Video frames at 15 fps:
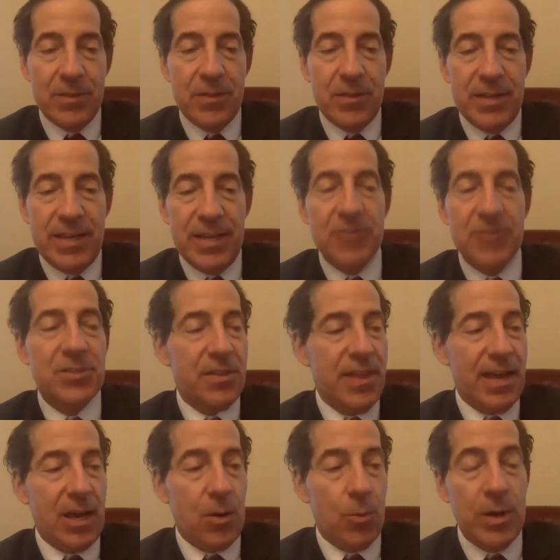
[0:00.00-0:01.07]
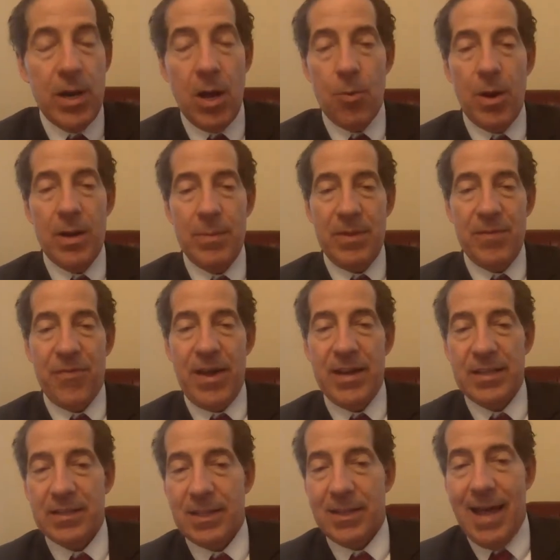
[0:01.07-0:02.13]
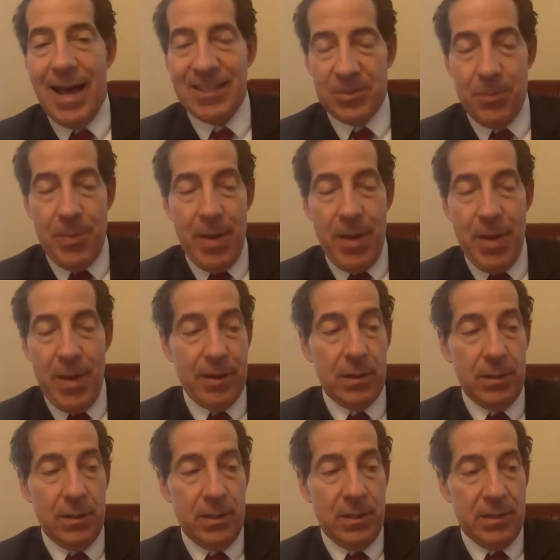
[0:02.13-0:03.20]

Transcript: here's the thing, we don't want to be fighting the last battle.